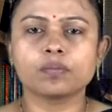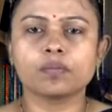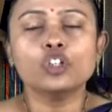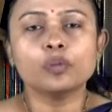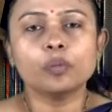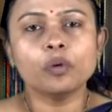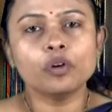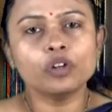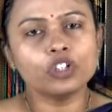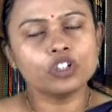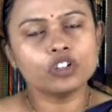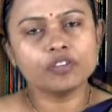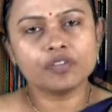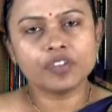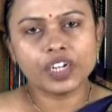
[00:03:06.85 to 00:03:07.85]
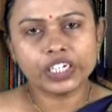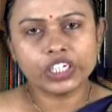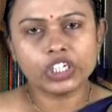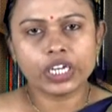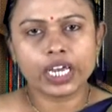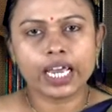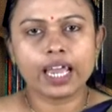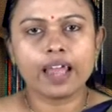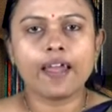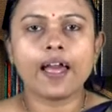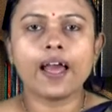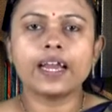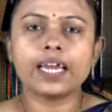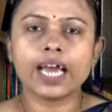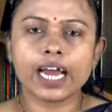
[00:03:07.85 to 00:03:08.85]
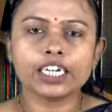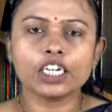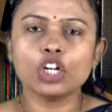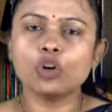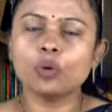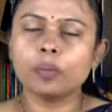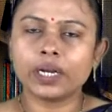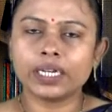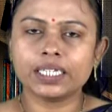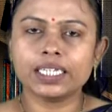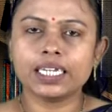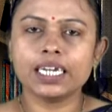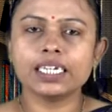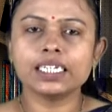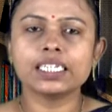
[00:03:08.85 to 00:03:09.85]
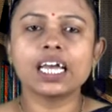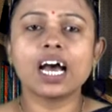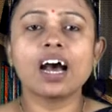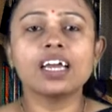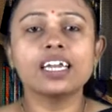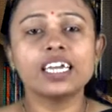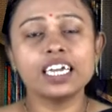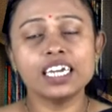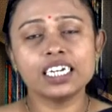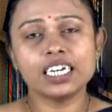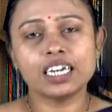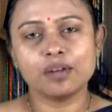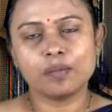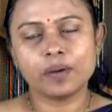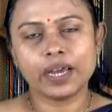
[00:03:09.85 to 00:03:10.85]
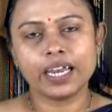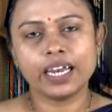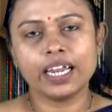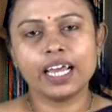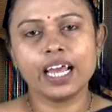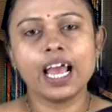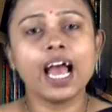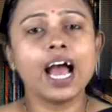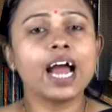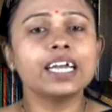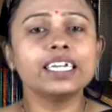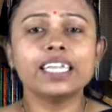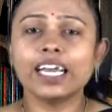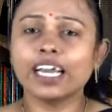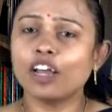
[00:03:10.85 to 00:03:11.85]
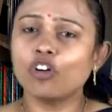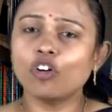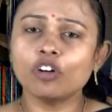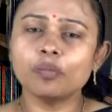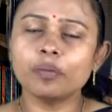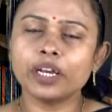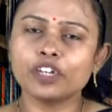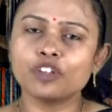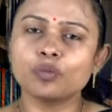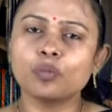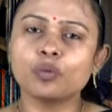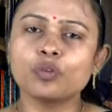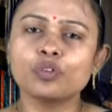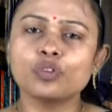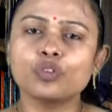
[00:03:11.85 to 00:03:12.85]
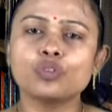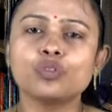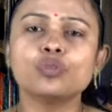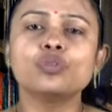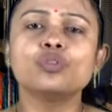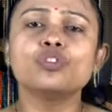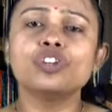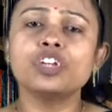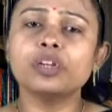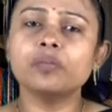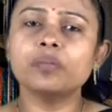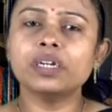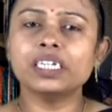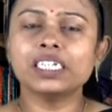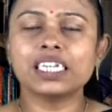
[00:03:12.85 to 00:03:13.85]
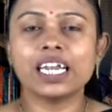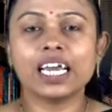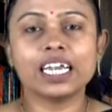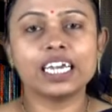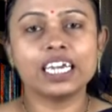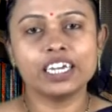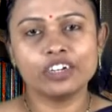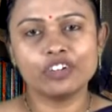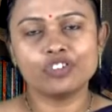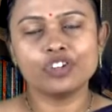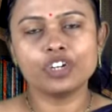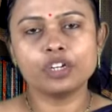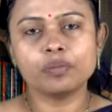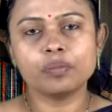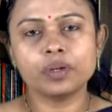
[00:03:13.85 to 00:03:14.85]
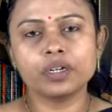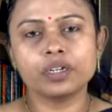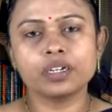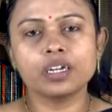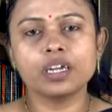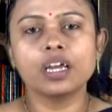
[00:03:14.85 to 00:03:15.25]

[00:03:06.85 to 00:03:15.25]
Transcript: Spores of fungi and actinomycetes are heat labile and they cannot be exposed to treatments like heat treatment.